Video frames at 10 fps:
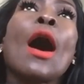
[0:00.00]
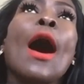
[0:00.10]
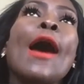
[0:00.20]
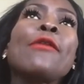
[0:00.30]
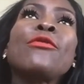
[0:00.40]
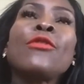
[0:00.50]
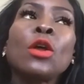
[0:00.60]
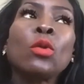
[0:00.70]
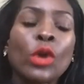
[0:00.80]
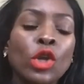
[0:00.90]
I
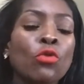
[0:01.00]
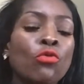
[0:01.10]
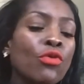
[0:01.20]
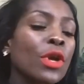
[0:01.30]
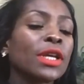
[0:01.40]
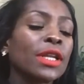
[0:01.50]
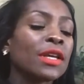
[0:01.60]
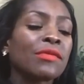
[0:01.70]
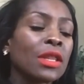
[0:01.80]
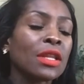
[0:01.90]
feel when you're really
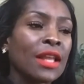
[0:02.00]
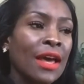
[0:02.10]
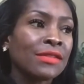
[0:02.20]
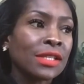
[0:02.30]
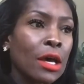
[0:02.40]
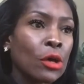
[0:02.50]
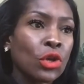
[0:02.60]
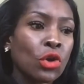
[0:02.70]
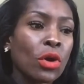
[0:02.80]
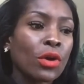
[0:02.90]
living the lifestyle,
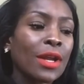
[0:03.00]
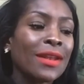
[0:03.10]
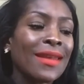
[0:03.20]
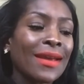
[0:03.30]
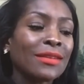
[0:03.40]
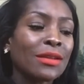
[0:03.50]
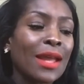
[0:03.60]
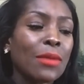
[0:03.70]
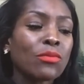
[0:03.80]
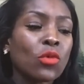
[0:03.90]
you're connected
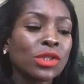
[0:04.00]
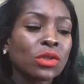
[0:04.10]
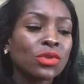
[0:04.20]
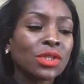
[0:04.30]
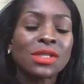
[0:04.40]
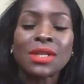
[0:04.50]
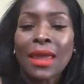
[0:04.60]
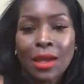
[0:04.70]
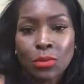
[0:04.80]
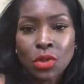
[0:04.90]
not more so just to
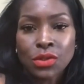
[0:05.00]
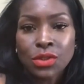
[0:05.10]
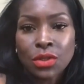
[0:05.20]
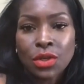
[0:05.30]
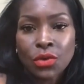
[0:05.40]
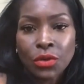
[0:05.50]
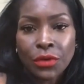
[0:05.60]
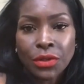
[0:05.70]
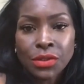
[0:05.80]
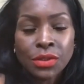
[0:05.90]
animals, to the
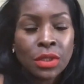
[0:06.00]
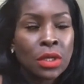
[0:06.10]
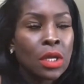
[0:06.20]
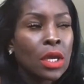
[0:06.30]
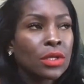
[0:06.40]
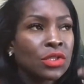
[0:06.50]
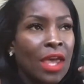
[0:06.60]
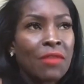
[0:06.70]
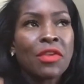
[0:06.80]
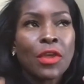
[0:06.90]
universe, and to
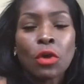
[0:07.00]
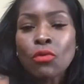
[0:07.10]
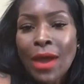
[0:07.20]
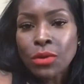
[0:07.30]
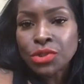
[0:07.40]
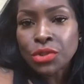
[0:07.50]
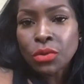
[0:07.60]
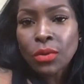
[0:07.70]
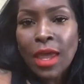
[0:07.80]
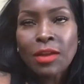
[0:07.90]
everything around
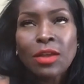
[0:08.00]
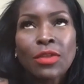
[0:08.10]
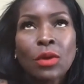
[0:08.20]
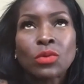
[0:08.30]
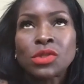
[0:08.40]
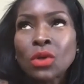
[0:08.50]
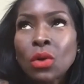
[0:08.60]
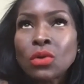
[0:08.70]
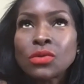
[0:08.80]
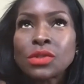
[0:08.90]
you, anything with
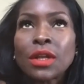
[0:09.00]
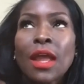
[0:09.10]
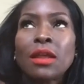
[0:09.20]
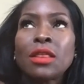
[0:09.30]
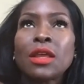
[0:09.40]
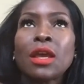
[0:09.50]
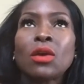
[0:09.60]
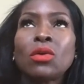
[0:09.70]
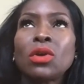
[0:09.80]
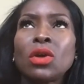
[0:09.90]
souls and anything,